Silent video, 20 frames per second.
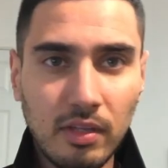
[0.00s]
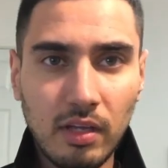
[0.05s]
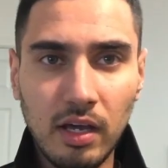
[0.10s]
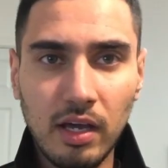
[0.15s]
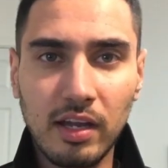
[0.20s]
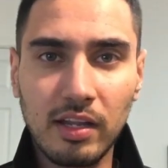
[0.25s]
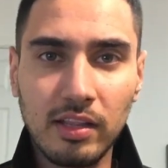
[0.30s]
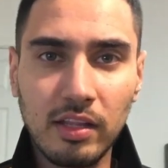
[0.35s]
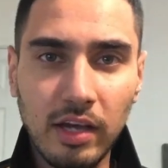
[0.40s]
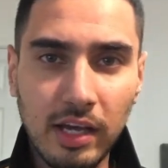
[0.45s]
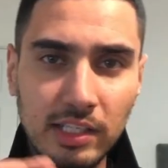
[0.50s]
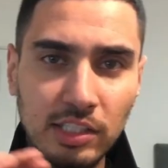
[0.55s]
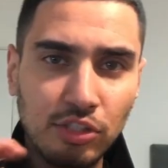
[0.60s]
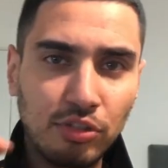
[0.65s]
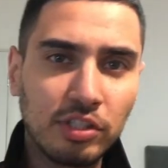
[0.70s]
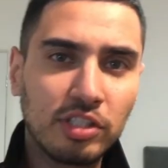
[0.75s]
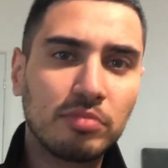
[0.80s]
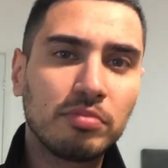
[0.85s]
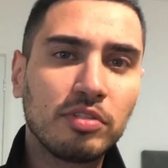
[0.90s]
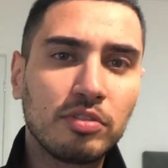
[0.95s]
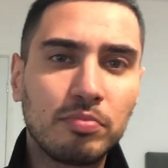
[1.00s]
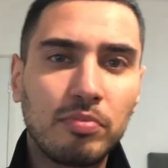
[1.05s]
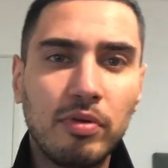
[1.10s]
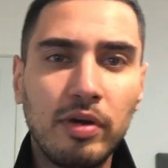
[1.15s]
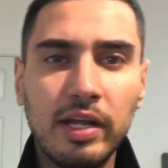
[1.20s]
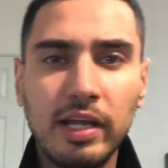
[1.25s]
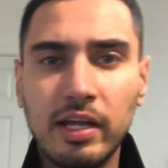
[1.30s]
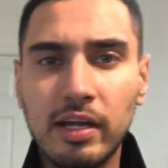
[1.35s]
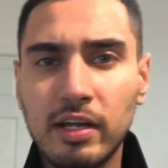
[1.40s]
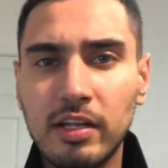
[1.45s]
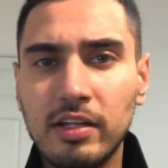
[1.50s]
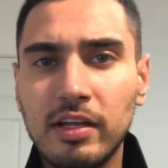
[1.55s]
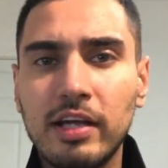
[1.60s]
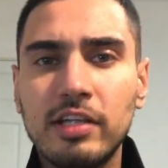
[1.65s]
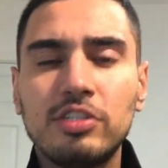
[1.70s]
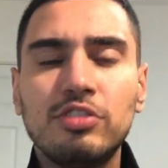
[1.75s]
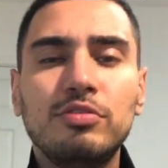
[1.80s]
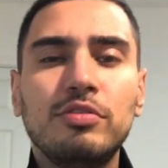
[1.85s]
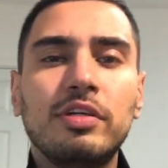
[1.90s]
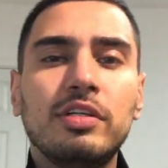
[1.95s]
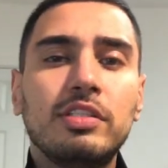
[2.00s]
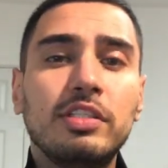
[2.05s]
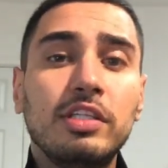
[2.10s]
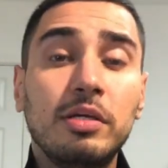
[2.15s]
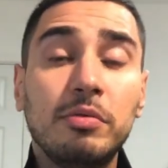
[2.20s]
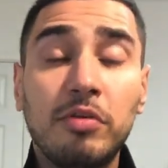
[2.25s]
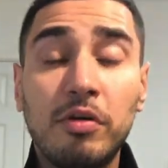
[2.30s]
Had a nice Christmas break, had a nice New Year's Eve.